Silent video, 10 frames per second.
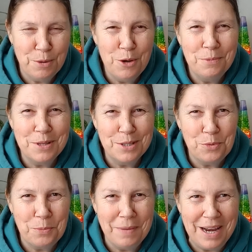purpose
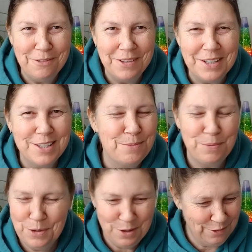will manifest.
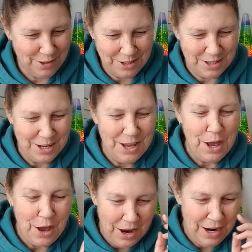Perfect.
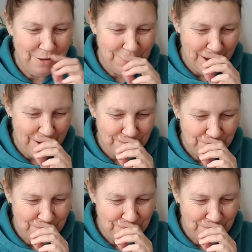I love that.